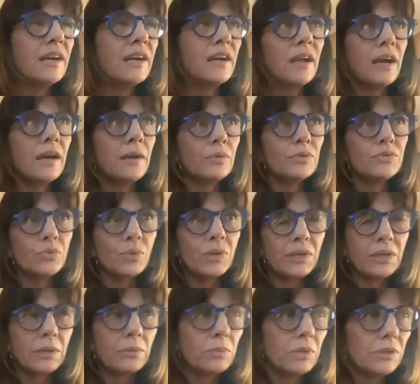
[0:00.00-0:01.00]
I was
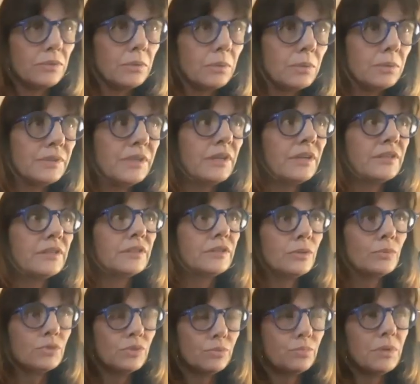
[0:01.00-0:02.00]
working with all the other. He
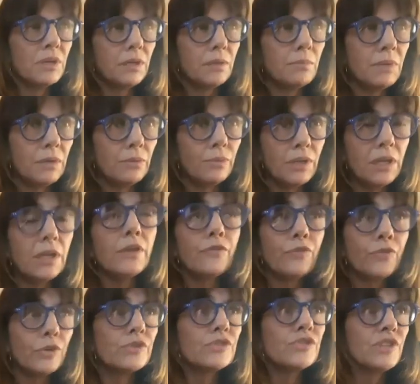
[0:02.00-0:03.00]
was my really
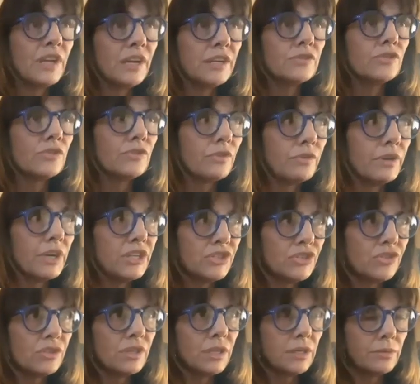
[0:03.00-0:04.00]
first young
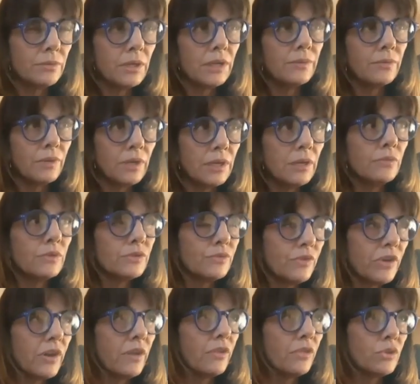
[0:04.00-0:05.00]
generation. I really was
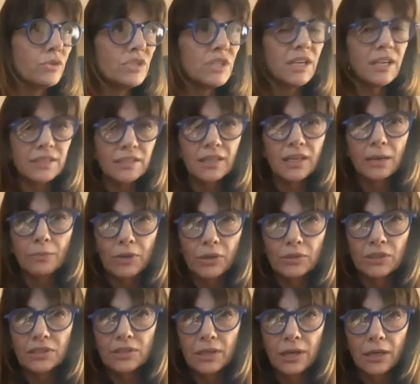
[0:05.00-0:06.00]
very enthusiastic about
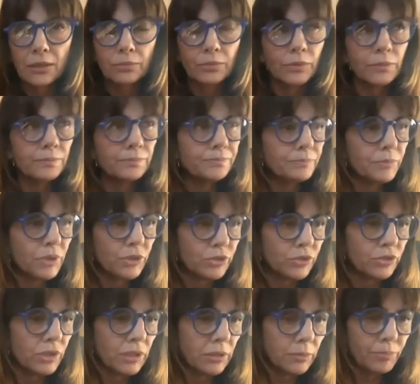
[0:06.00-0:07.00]
this album,
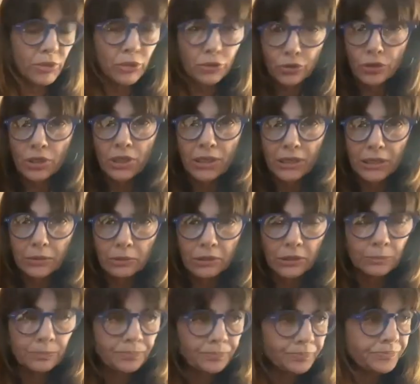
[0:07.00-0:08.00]
in a personal
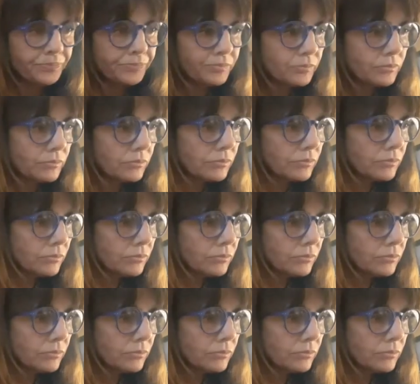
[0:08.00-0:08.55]
level, and